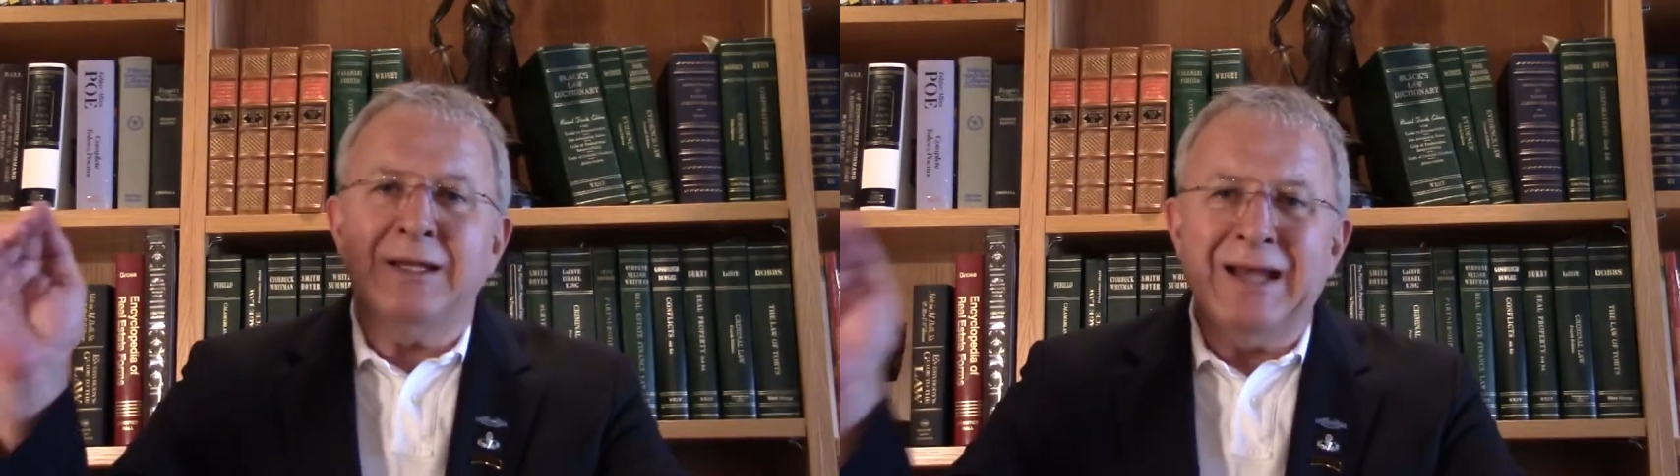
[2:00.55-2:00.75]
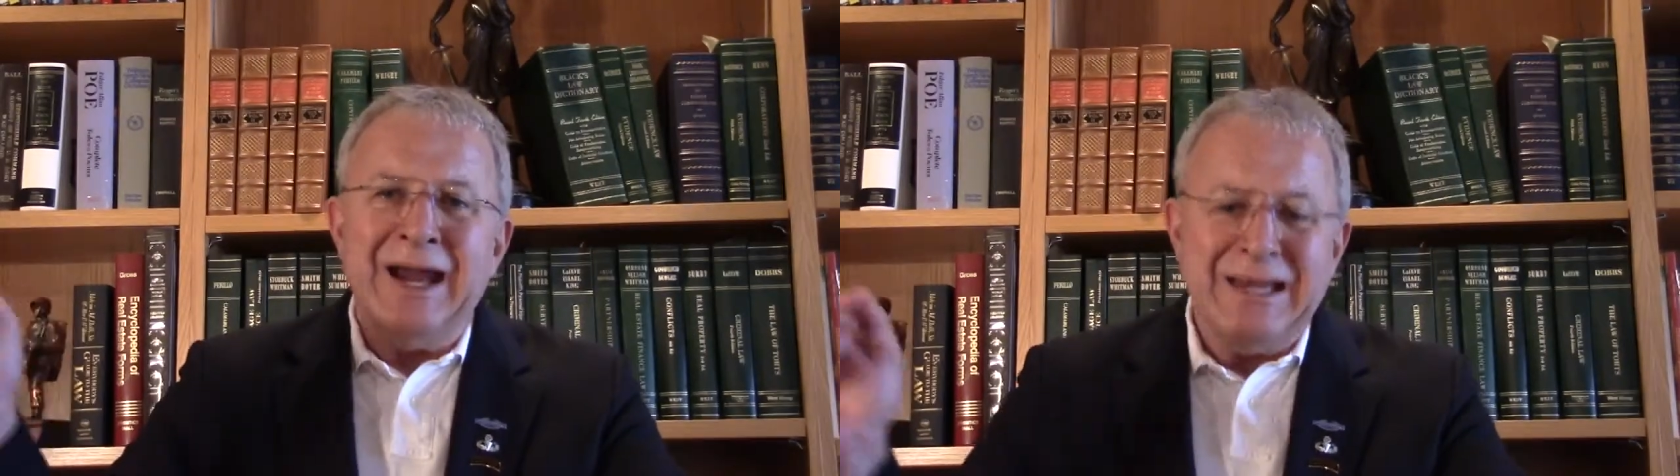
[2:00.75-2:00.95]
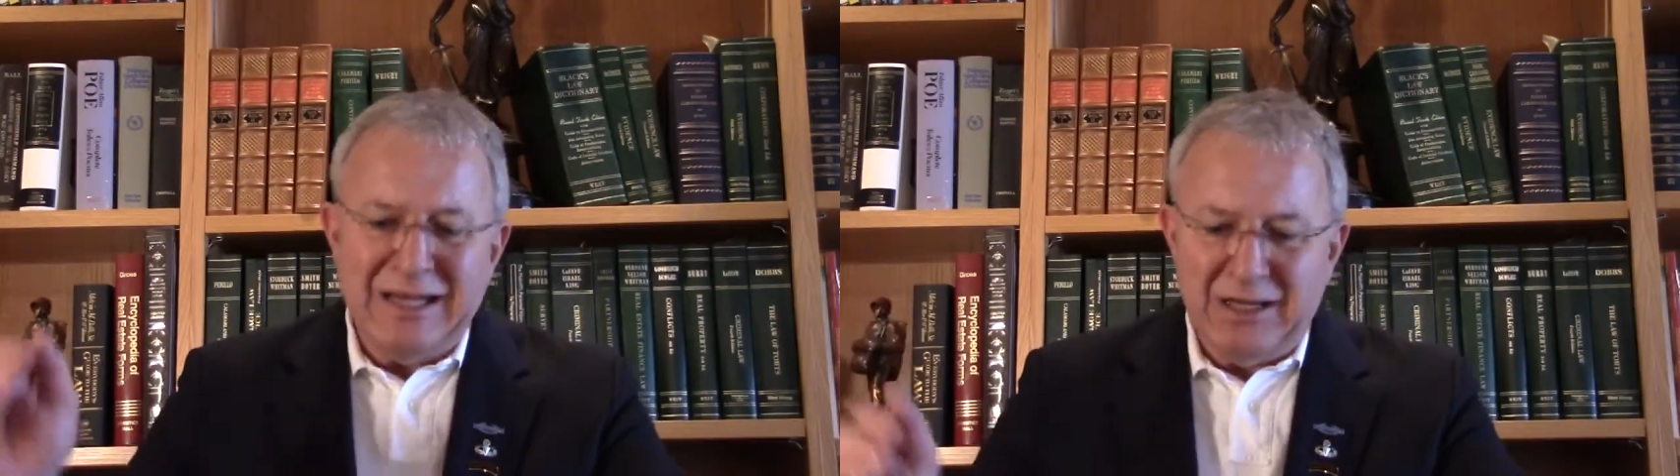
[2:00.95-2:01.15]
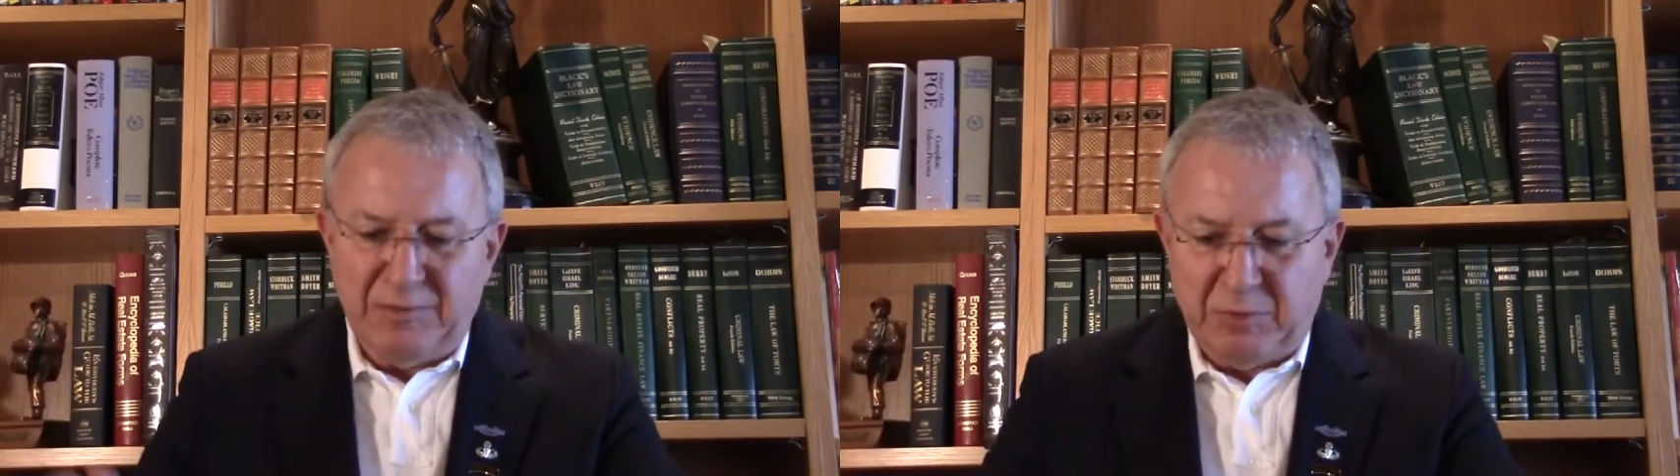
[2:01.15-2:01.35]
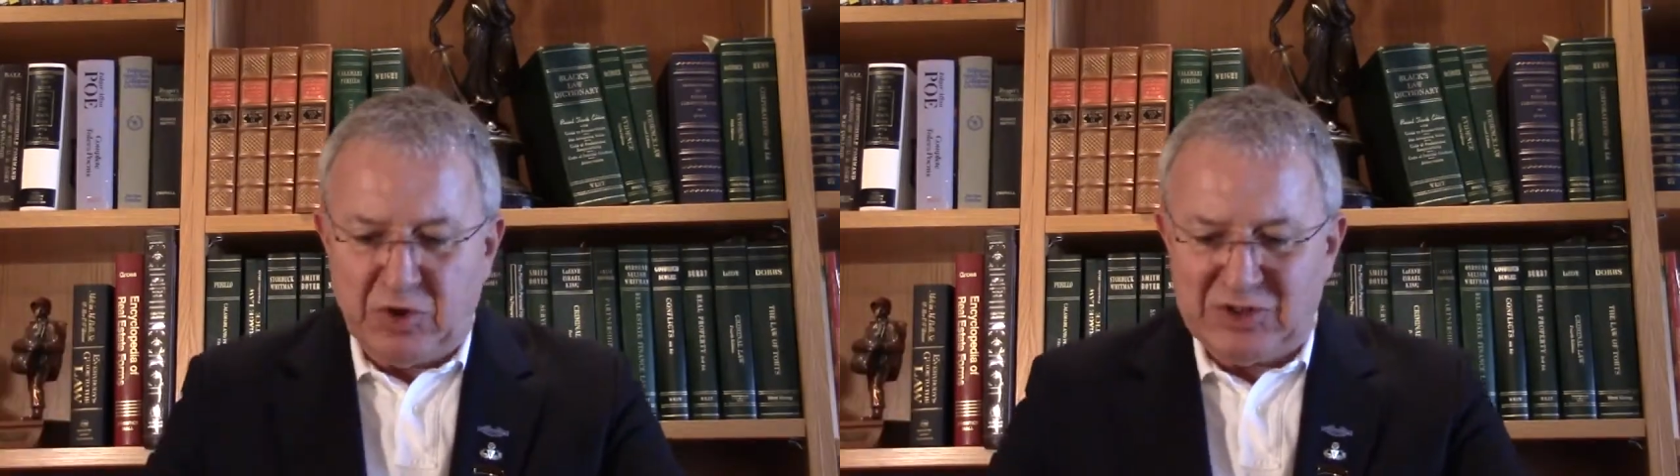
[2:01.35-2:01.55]

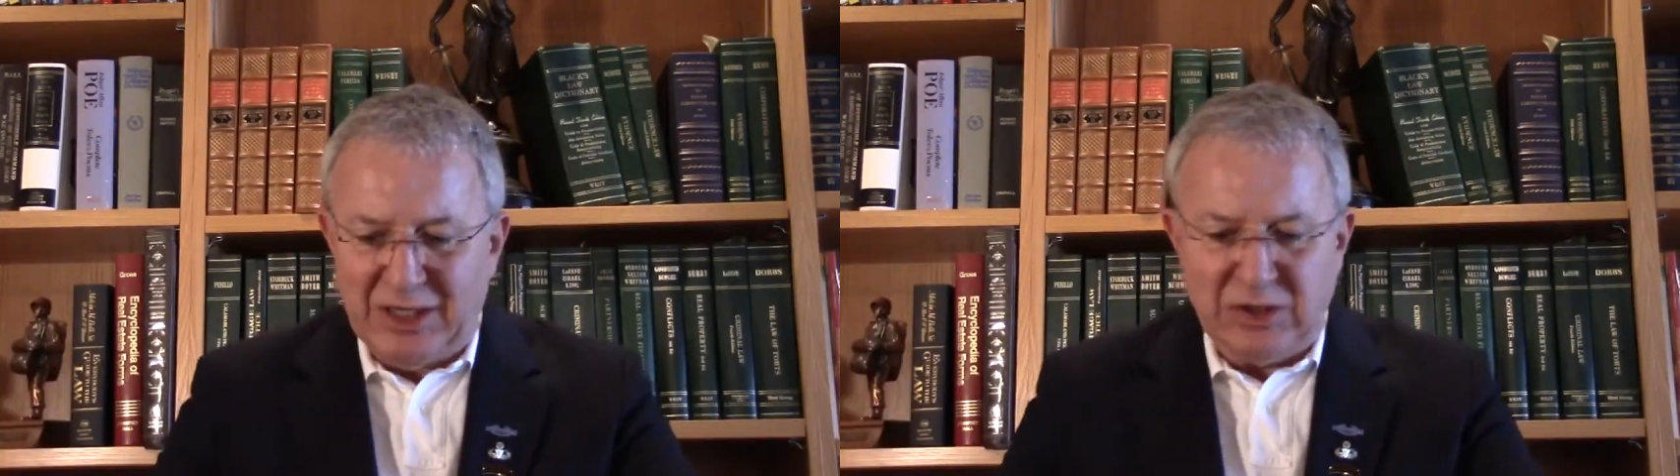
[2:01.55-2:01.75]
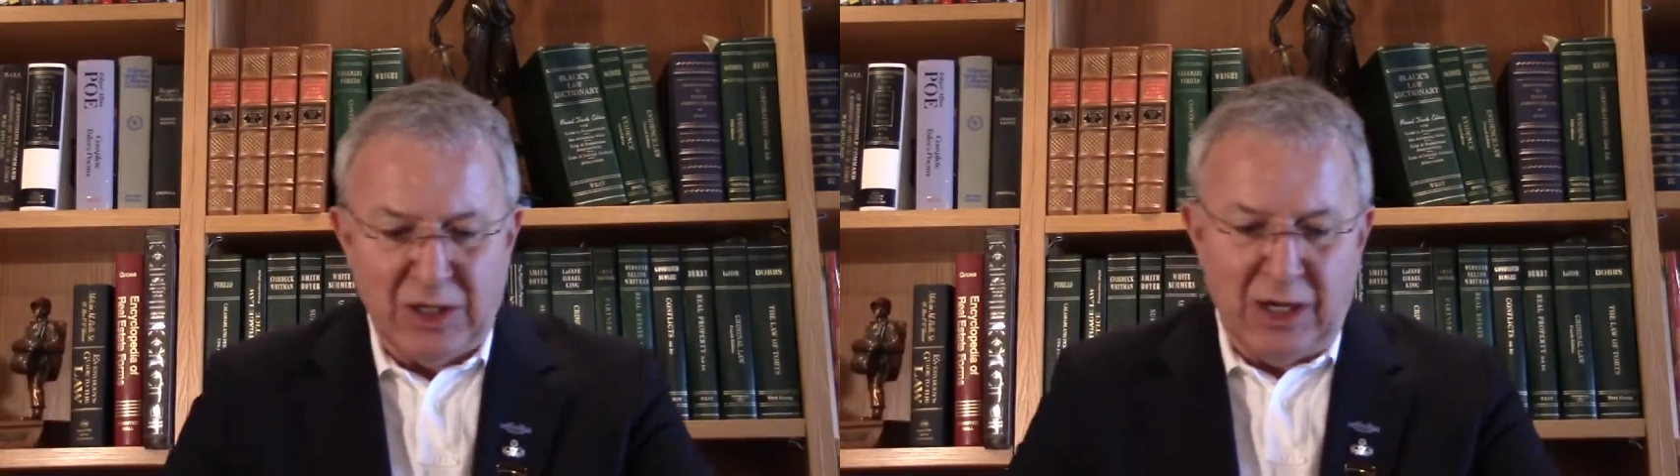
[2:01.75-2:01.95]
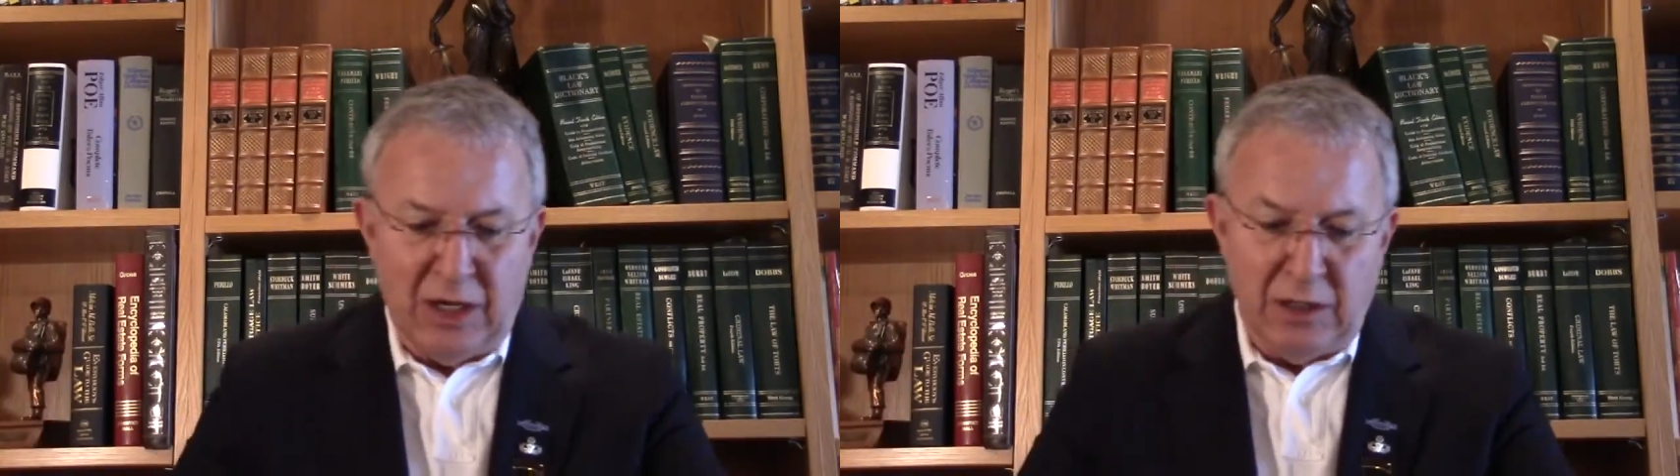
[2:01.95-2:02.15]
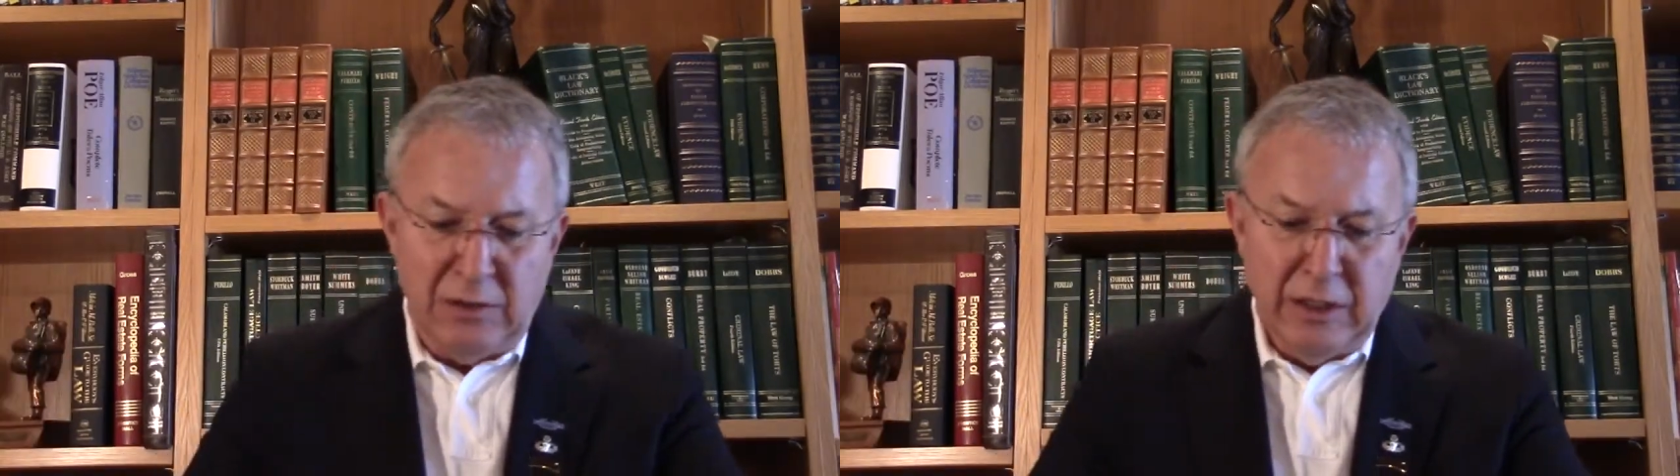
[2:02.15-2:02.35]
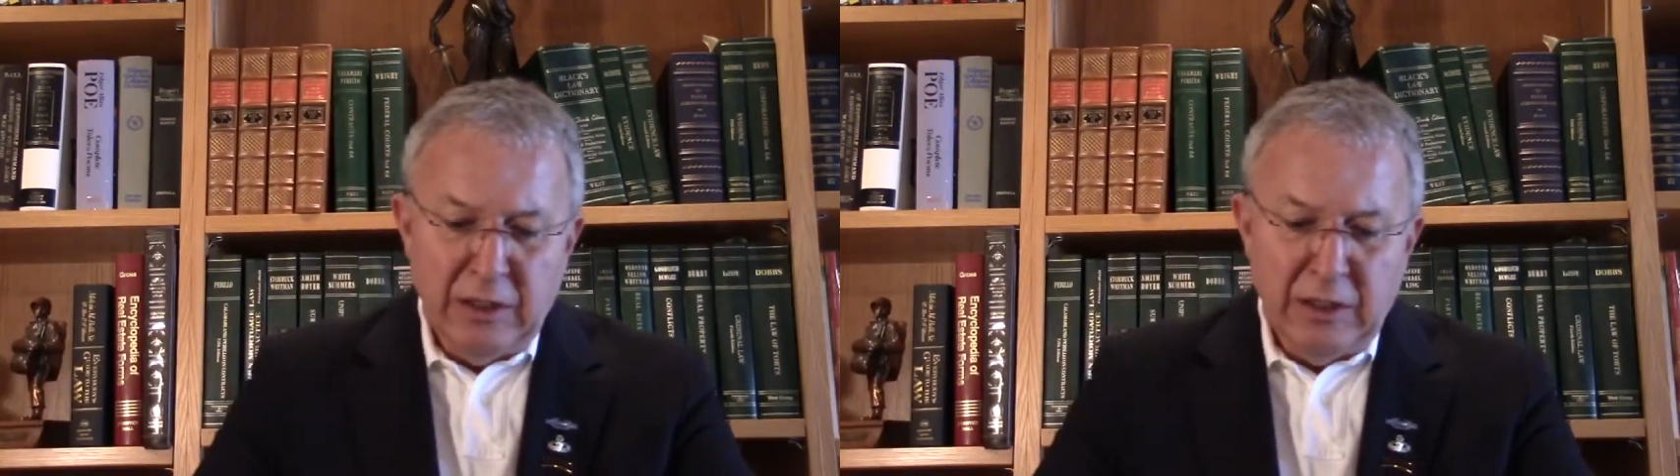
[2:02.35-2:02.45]
90th percentile